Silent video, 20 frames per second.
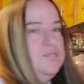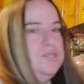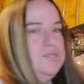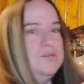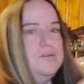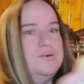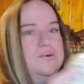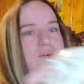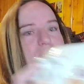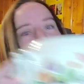
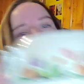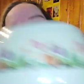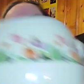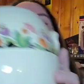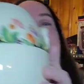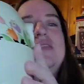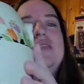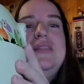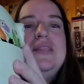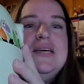So
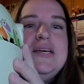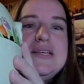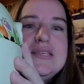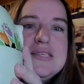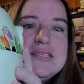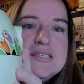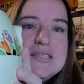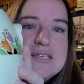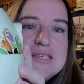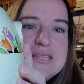
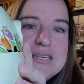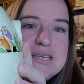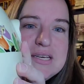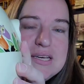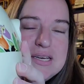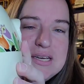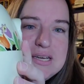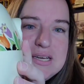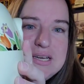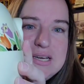this
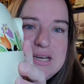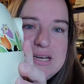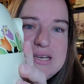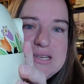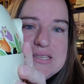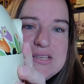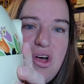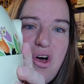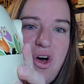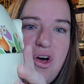
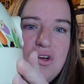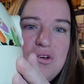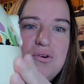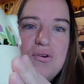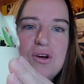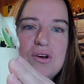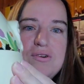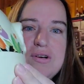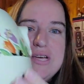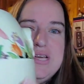is Hall
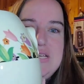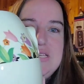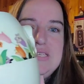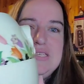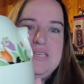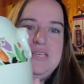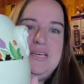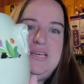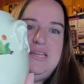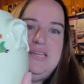
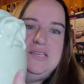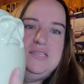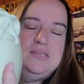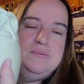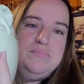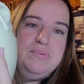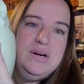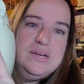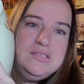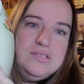Crocus. It is a
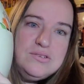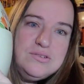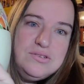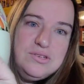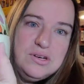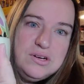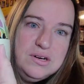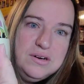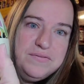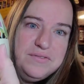pretzel
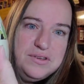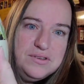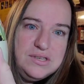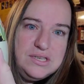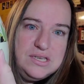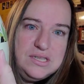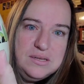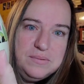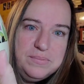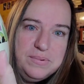jar, if you
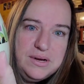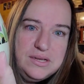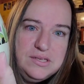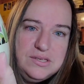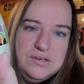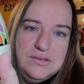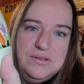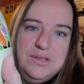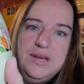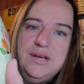see the
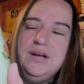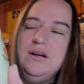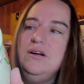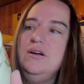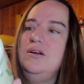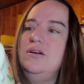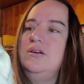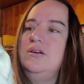pretzel there.